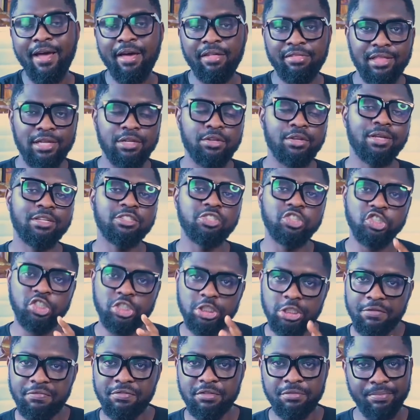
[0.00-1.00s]
Then you can
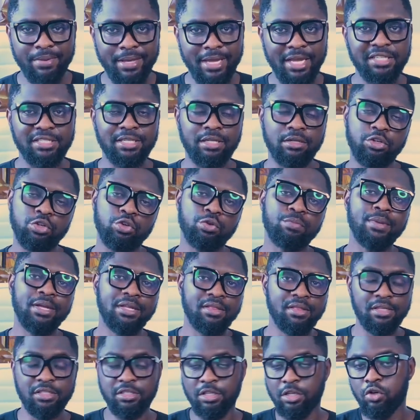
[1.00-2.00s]
shift base and make
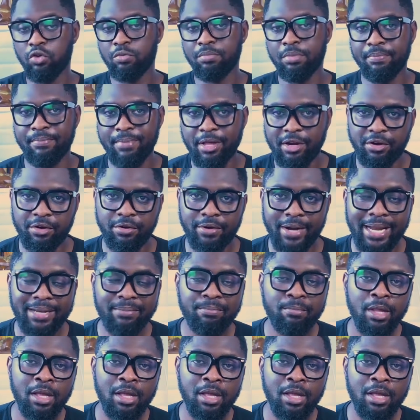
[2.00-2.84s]
things a little bit better, right?